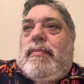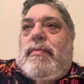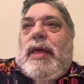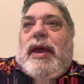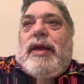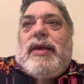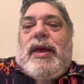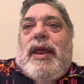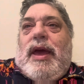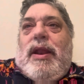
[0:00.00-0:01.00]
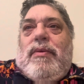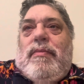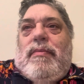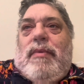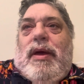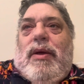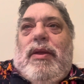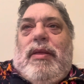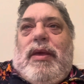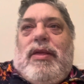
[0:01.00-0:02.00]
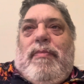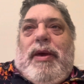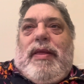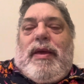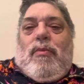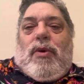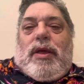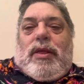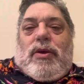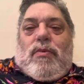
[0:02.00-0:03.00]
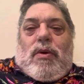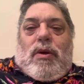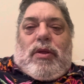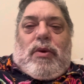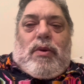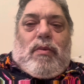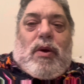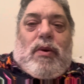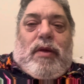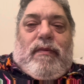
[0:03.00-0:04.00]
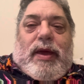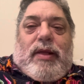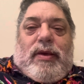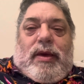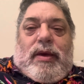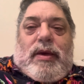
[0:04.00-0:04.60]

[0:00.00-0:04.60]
like I said, I don't I don't anticipate them winning two two in a row and advancing.